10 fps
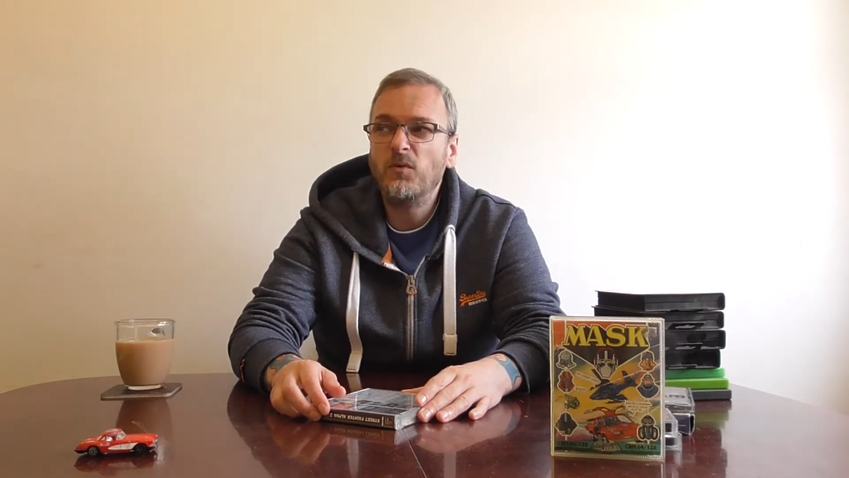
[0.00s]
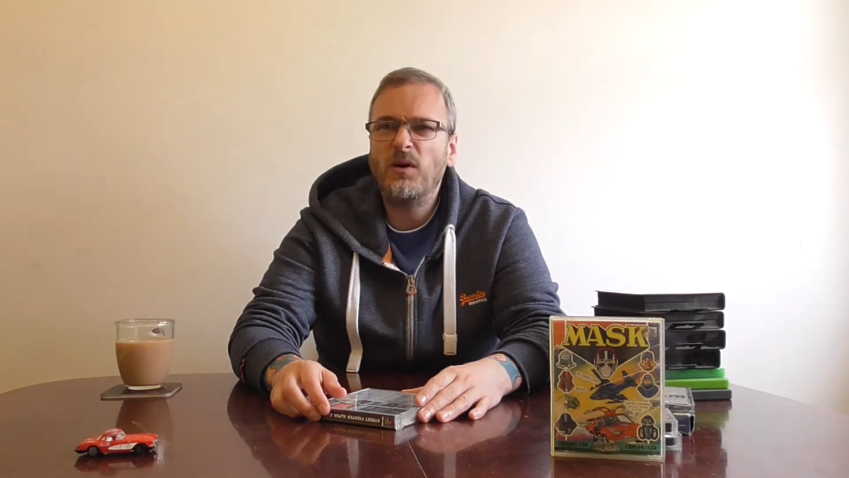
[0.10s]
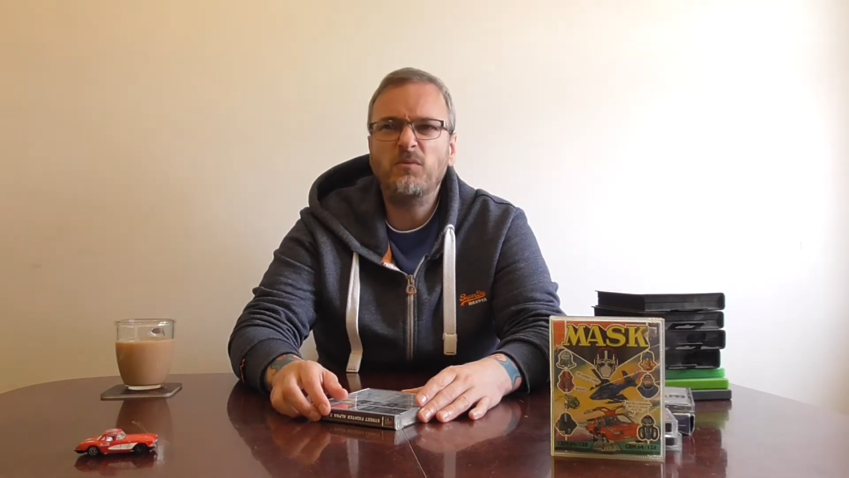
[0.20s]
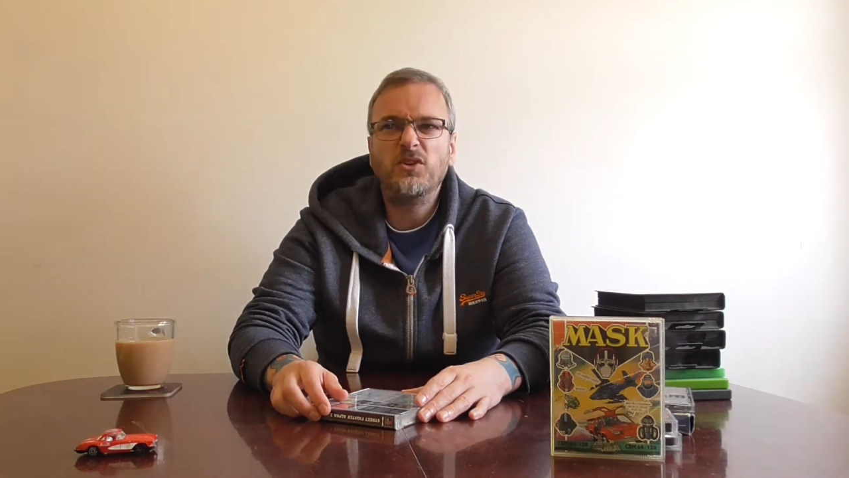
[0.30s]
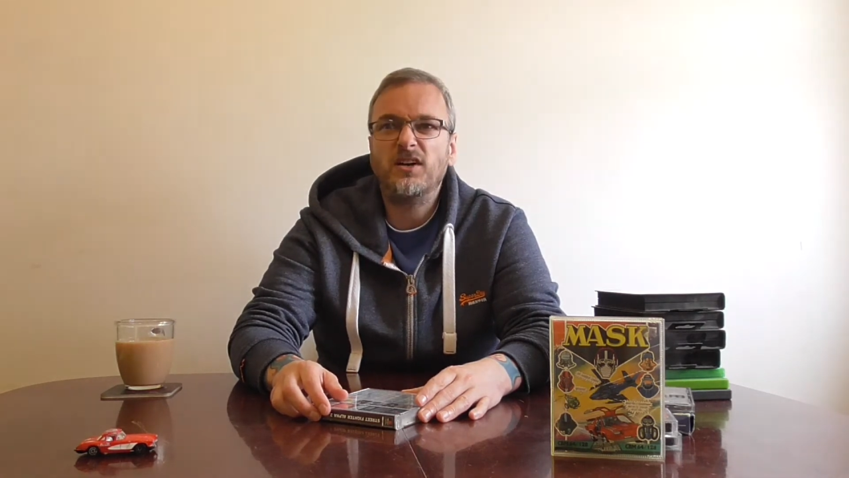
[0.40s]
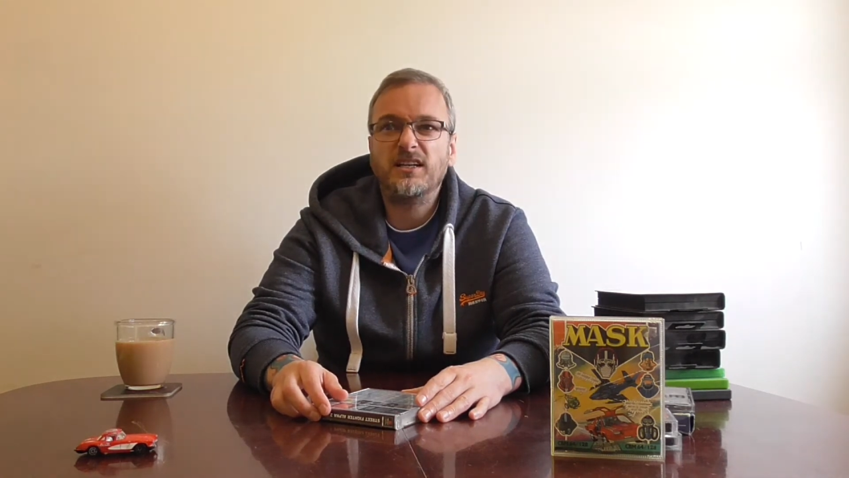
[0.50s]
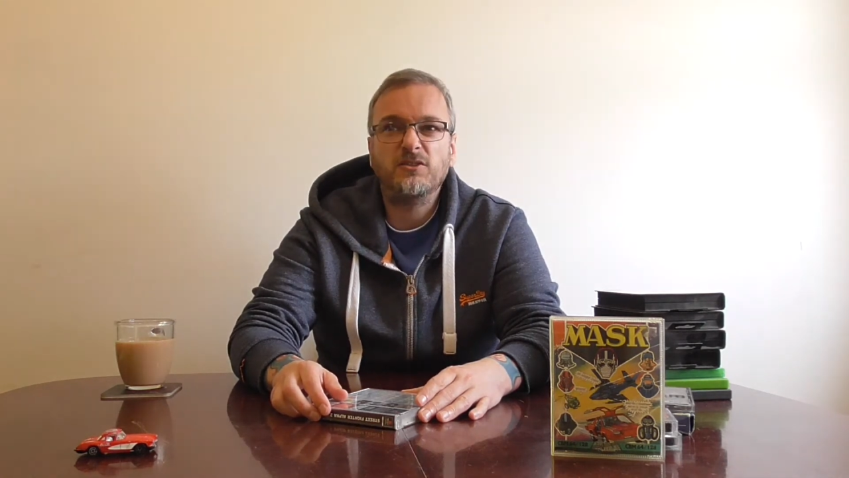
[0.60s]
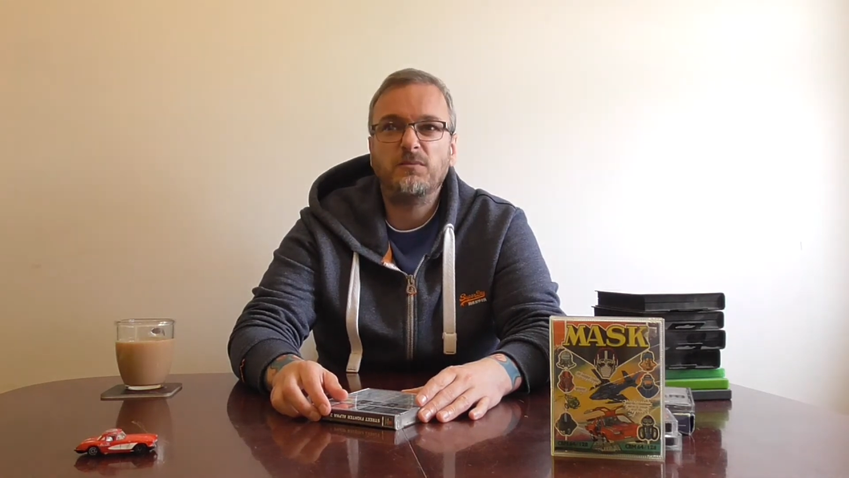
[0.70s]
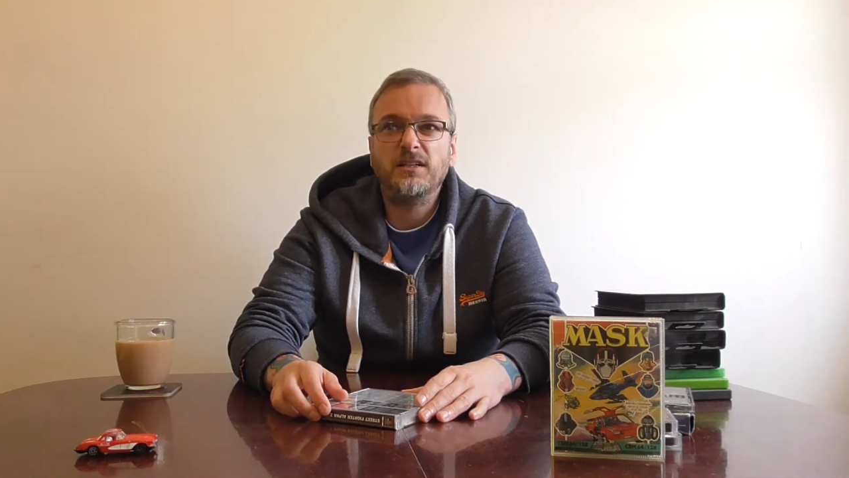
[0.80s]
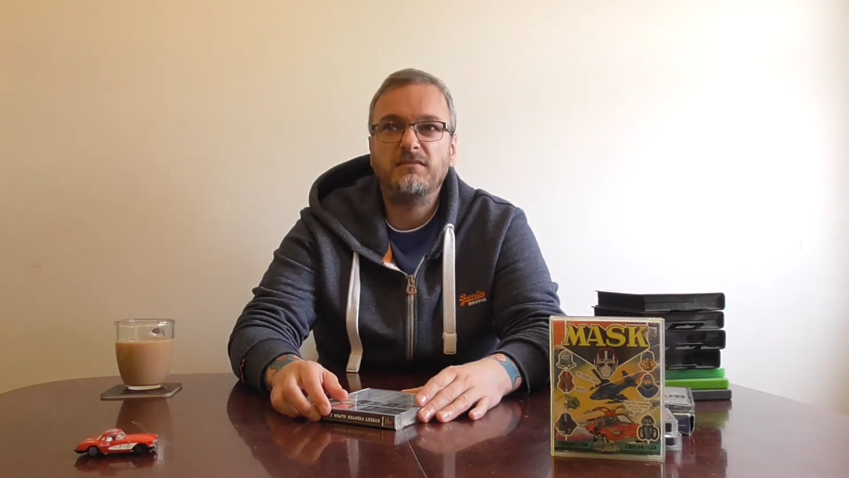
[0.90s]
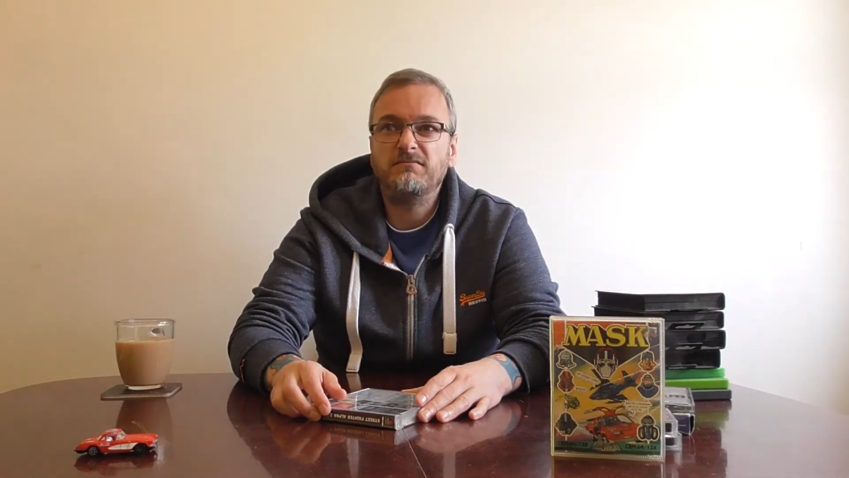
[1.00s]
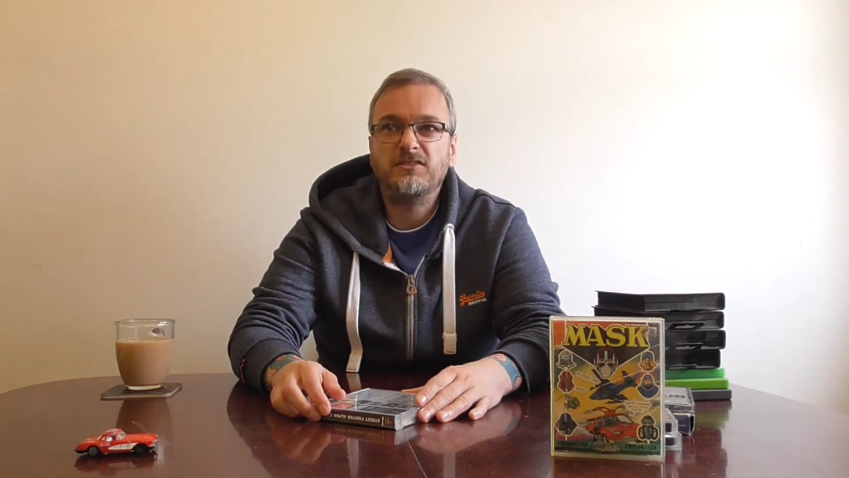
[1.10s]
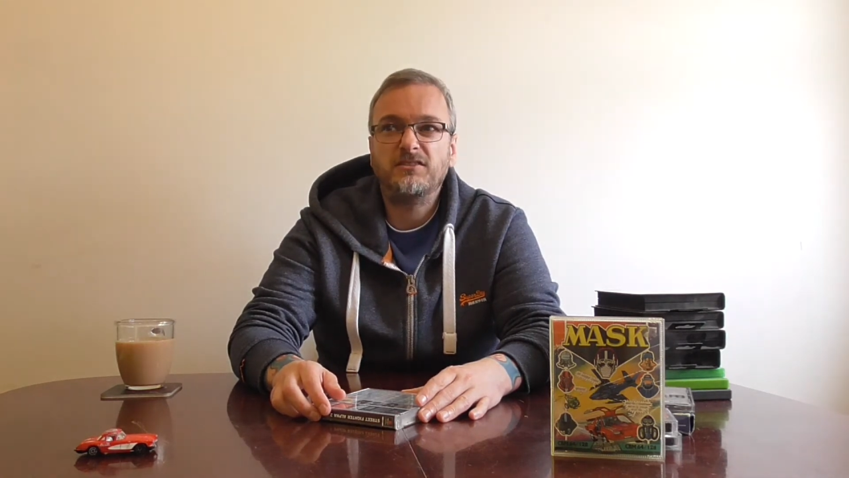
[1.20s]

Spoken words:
One looked like it had been